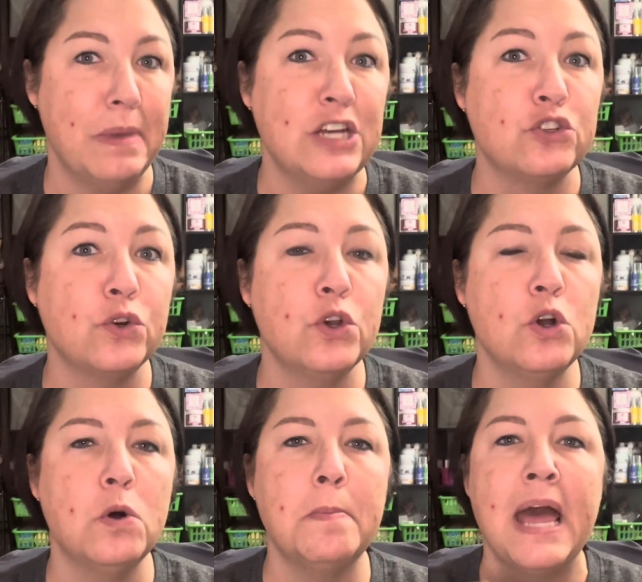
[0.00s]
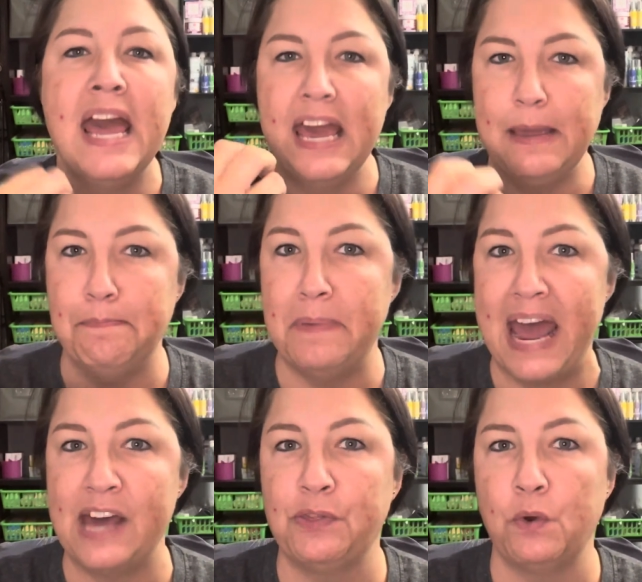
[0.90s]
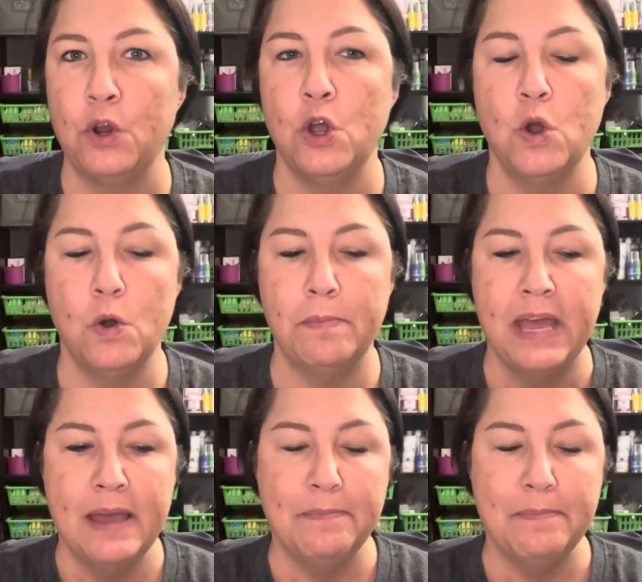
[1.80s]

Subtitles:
bedroom, a bathroom.